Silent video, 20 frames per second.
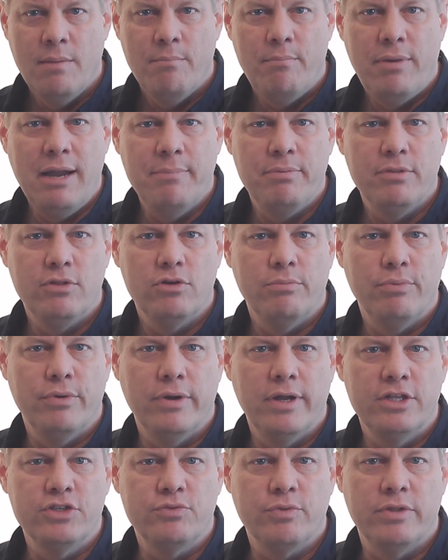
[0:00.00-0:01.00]
Popular
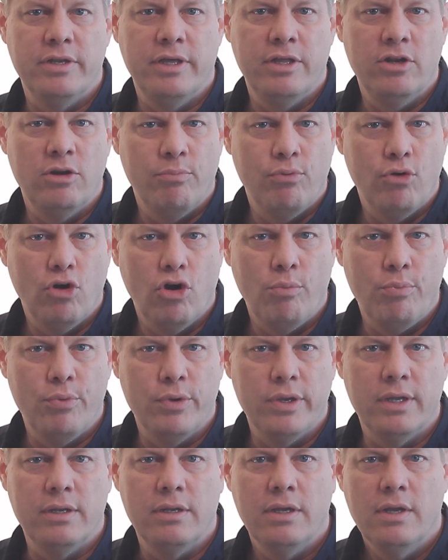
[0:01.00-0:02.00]
brands with an
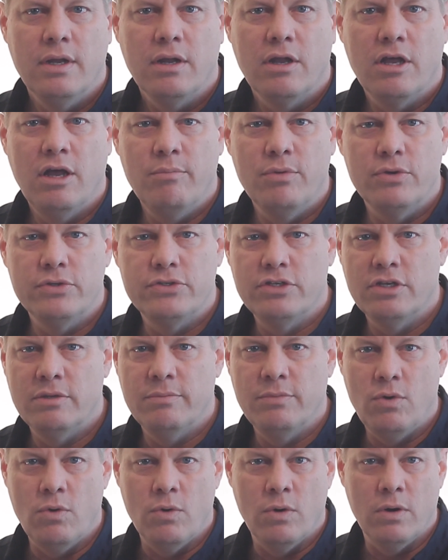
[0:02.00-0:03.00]
inappropriate,
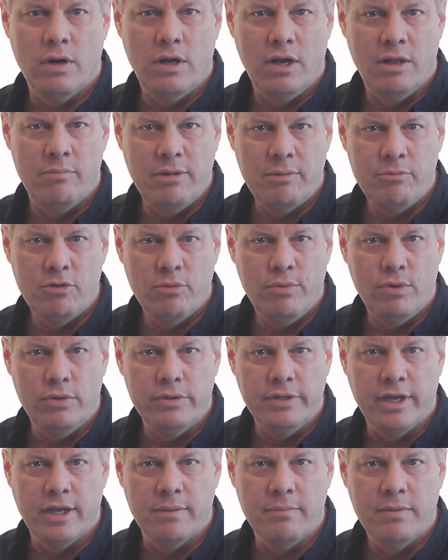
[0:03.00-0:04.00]
cumbersome, or unmemorable
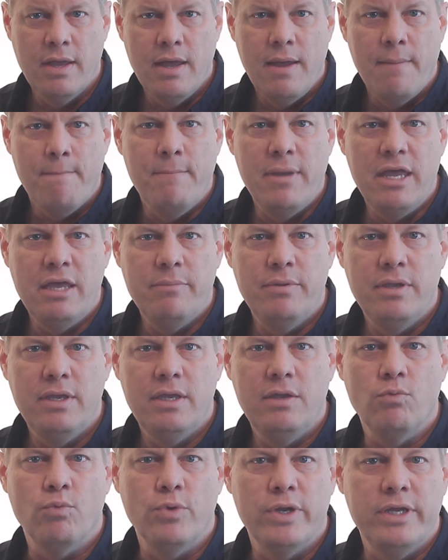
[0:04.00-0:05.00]
name may
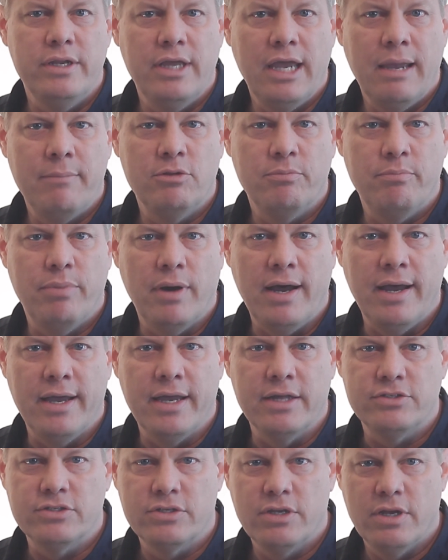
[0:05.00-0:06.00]
be renamed by
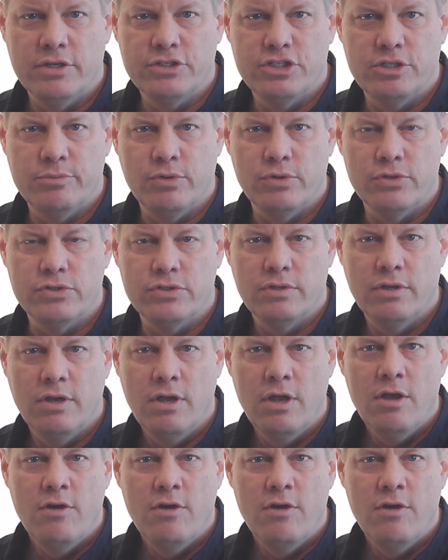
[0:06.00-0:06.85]
its customers.